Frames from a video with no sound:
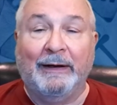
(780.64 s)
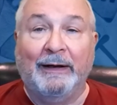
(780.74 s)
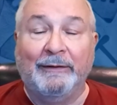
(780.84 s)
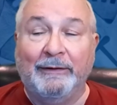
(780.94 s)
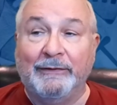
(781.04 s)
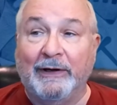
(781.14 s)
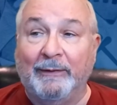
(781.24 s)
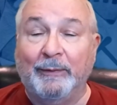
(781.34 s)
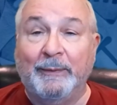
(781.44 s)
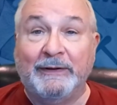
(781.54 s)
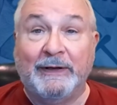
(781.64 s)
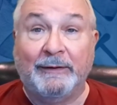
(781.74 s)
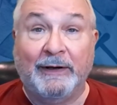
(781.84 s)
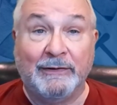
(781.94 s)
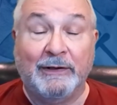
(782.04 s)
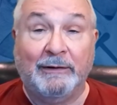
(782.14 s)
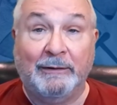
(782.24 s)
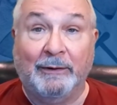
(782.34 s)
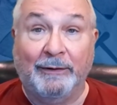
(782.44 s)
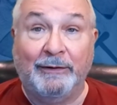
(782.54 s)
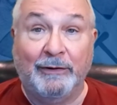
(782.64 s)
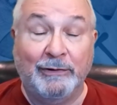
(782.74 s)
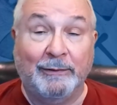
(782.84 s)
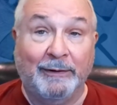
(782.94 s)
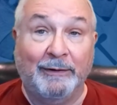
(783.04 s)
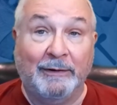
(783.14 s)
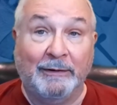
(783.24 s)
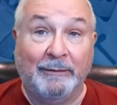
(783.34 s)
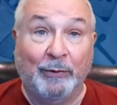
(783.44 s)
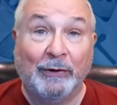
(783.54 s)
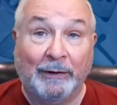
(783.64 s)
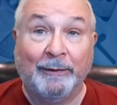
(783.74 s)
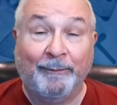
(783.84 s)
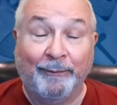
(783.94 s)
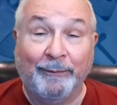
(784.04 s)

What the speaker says: And the exam will be testing you on did you read the book?